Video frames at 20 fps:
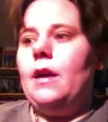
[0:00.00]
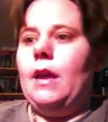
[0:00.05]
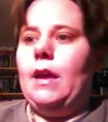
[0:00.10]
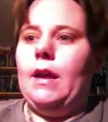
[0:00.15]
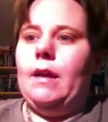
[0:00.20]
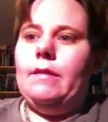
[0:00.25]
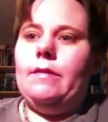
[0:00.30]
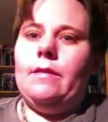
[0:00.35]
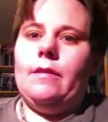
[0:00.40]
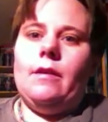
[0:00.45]
and
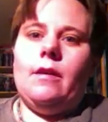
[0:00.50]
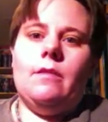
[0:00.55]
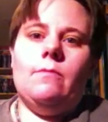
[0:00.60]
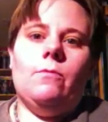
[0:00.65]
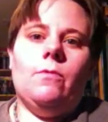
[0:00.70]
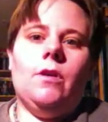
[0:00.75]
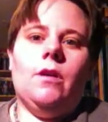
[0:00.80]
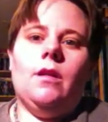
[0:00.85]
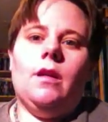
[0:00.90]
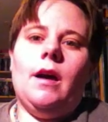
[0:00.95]
I thought,
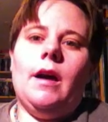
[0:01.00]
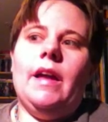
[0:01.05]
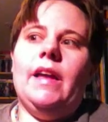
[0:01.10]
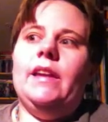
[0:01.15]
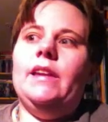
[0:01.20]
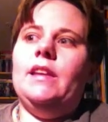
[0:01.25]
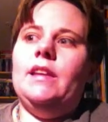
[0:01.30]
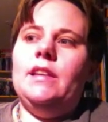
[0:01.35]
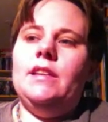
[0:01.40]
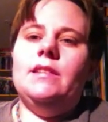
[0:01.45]
well, I
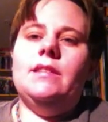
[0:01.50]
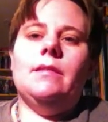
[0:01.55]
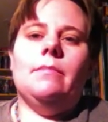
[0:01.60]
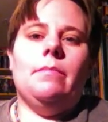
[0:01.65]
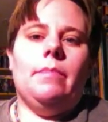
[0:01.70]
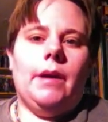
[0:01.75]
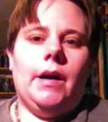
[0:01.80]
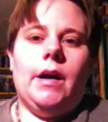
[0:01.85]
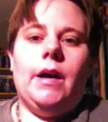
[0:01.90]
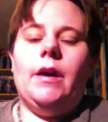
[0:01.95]
need to
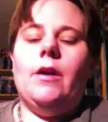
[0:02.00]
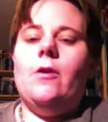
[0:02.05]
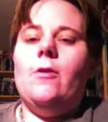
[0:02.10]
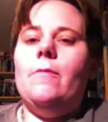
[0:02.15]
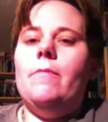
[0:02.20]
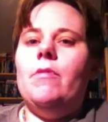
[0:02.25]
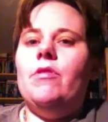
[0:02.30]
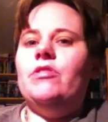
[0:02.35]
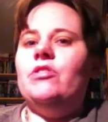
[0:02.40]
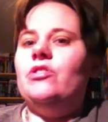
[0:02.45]
buy
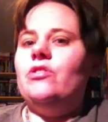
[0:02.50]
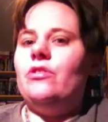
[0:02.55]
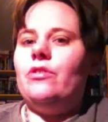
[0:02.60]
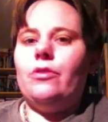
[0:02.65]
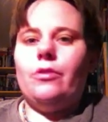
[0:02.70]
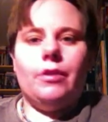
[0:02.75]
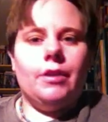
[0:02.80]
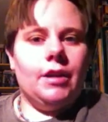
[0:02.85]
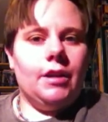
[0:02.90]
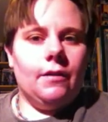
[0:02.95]
almost
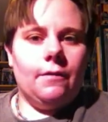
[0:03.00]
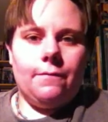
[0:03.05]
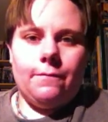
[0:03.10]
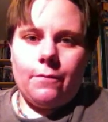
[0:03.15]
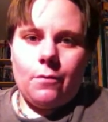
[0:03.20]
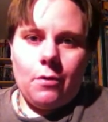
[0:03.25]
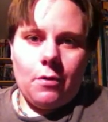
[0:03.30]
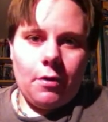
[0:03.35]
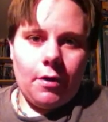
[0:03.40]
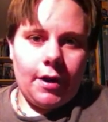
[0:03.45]
30 to
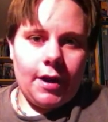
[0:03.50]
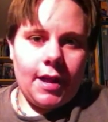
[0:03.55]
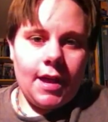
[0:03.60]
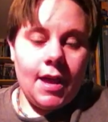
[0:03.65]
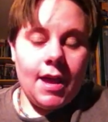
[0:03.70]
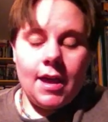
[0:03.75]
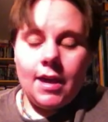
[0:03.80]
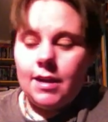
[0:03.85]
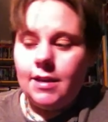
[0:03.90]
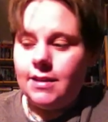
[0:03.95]

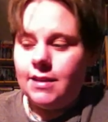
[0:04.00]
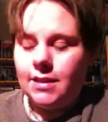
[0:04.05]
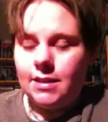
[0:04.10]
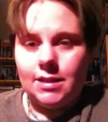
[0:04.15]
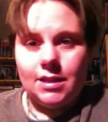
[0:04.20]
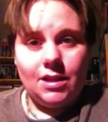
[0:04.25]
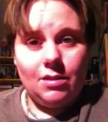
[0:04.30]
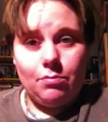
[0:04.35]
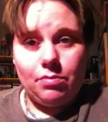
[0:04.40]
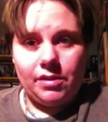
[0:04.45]
40
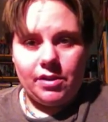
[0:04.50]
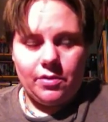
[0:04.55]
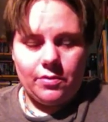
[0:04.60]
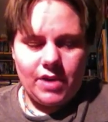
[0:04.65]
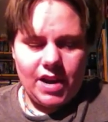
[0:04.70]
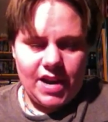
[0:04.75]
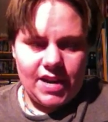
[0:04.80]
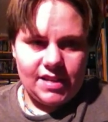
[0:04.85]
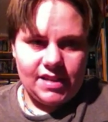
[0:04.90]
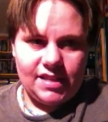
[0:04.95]
Disney
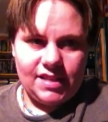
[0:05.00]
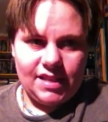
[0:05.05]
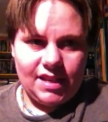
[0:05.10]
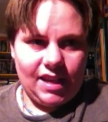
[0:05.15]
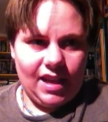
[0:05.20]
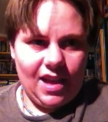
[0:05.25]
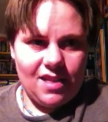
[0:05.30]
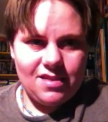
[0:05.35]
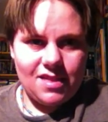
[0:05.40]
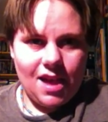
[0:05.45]
Blu-rays to
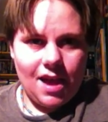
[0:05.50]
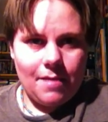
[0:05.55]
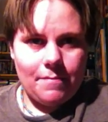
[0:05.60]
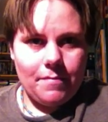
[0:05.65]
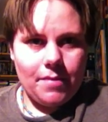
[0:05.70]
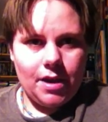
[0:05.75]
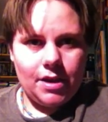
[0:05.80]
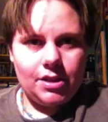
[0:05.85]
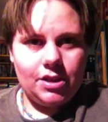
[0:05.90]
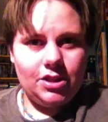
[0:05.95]
get that
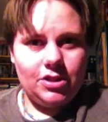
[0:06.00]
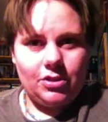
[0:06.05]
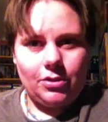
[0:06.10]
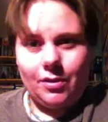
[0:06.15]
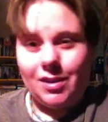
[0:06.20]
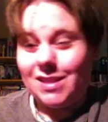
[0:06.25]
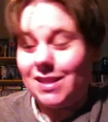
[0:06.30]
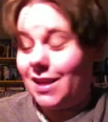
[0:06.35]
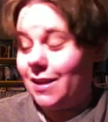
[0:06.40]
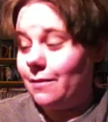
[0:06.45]
much,
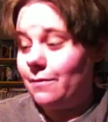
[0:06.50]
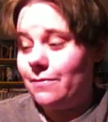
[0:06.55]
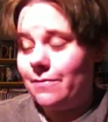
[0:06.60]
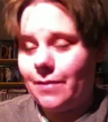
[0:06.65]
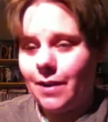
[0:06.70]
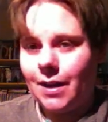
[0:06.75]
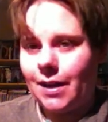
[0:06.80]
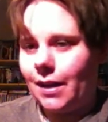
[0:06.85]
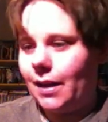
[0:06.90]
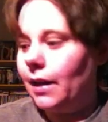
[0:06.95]
so I was like,
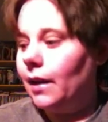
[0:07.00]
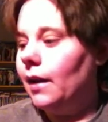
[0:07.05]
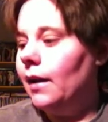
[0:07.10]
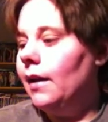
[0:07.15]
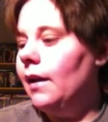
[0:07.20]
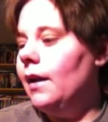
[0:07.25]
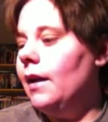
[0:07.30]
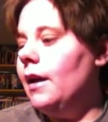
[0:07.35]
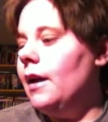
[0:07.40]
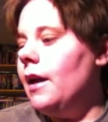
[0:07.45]
fuck it.
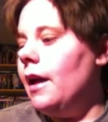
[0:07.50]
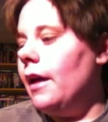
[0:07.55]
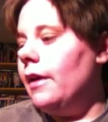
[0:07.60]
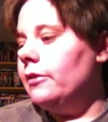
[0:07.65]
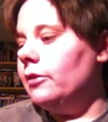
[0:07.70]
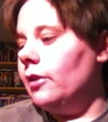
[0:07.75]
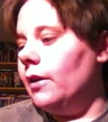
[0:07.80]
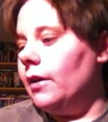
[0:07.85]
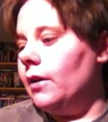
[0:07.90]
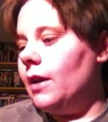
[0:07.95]

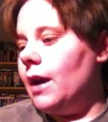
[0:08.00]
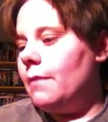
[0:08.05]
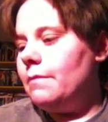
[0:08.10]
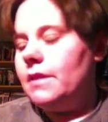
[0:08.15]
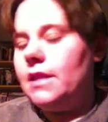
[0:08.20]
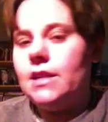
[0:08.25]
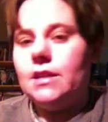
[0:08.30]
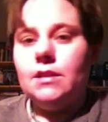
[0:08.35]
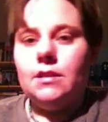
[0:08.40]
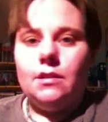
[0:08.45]
So I
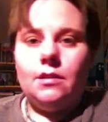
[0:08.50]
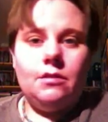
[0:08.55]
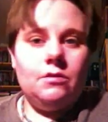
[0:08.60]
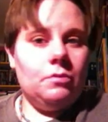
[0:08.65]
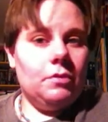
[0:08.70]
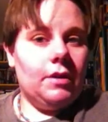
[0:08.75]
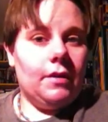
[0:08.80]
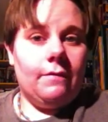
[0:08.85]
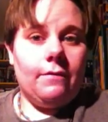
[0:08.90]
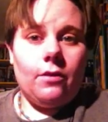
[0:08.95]
grabbed this, and
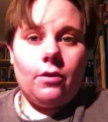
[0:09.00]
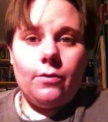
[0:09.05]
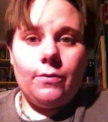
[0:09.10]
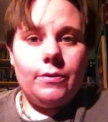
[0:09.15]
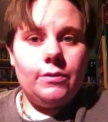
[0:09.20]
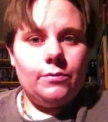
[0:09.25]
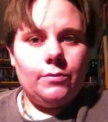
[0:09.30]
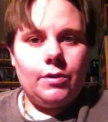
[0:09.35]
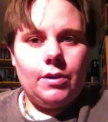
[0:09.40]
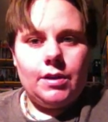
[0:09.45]
it's one I've
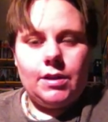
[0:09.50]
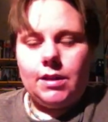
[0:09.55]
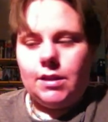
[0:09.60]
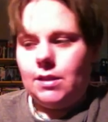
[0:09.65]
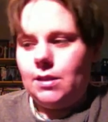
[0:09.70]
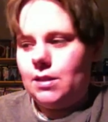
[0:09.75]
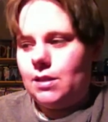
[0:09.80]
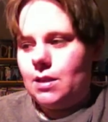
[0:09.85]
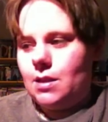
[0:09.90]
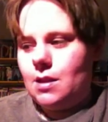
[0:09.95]
always wanted to
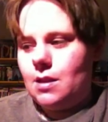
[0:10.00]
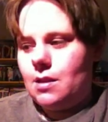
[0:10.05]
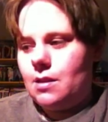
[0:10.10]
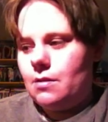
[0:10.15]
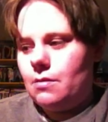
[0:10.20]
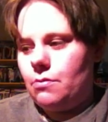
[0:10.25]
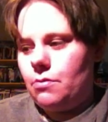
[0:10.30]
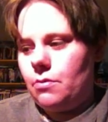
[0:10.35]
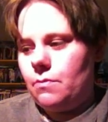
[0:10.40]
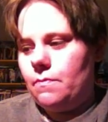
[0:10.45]

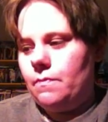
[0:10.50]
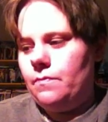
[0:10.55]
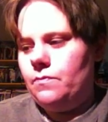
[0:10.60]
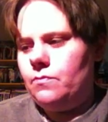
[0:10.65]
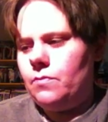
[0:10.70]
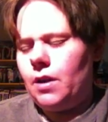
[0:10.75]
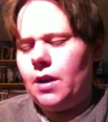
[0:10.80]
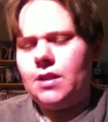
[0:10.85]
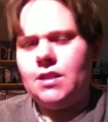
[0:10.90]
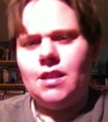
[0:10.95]
see,
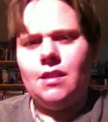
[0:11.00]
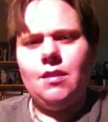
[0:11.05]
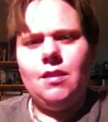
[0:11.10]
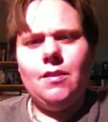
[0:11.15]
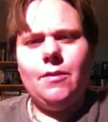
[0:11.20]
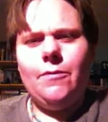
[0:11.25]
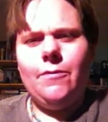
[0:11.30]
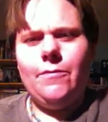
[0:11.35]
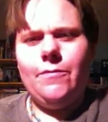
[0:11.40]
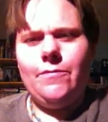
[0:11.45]
because I
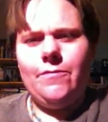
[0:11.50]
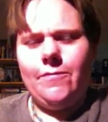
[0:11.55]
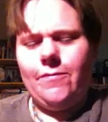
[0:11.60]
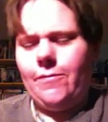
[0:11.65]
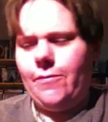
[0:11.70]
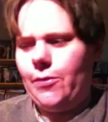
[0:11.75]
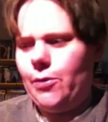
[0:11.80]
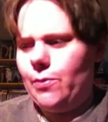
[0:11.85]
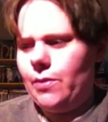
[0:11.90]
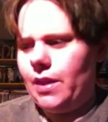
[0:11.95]
think
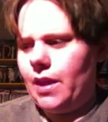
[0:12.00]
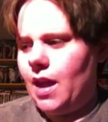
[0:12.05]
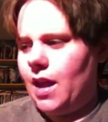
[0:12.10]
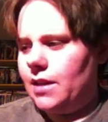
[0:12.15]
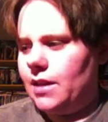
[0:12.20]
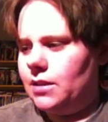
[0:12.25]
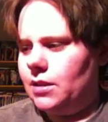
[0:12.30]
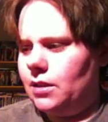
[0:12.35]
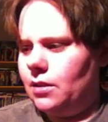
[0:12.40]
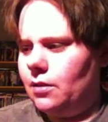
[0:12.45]
a few of the
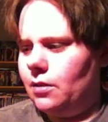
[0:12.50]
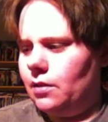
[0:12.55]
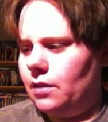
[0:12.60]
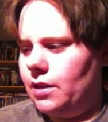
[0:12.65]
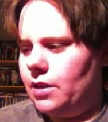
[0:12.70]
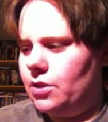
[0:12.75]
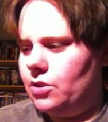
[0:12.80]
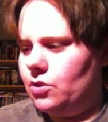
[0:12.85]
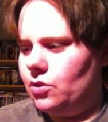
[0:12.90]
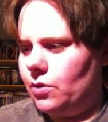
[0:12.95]
guys here
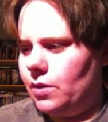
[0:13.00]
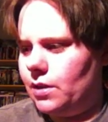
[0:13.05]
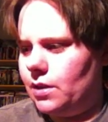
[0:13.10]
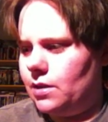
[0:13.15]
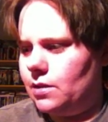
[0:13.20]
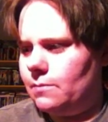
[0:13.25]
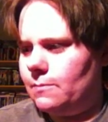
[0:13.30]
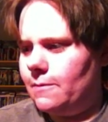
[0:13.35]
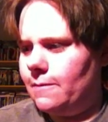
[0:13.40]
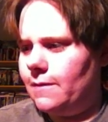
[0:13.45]
enjoyed
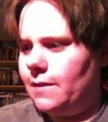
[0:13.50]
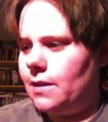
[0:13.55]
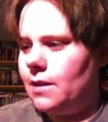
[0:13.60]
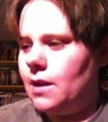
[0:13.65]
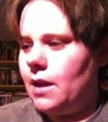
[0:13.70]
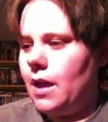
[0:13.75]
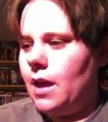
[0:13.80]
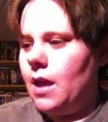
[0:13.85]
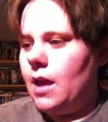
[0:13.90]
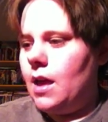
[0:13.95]
this movie,
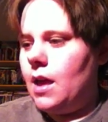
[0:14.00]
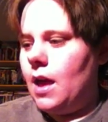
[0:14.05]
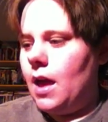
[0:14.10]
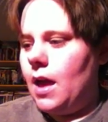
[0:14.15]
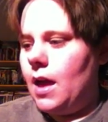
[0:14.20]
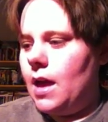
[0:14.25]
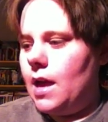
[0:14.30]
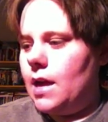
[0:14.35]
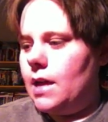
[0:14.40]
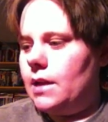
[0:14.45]

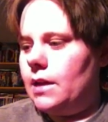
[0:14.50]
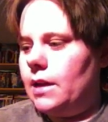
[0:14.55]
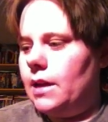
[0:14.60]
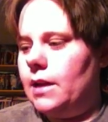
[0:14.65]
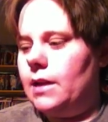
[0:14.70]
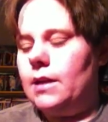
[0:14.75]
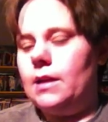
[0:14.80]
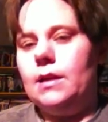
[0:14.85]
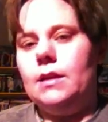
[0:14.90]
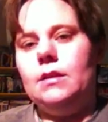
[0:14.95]
and
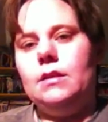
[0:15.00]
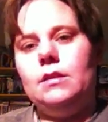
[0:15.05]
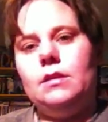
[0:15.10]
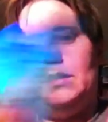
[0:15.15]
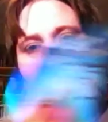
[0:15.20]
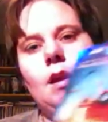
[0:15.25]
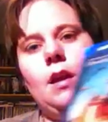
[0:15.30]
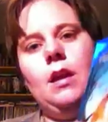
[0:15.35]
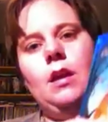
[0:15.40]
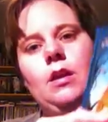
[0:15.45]
it
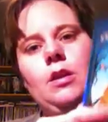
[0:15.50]
is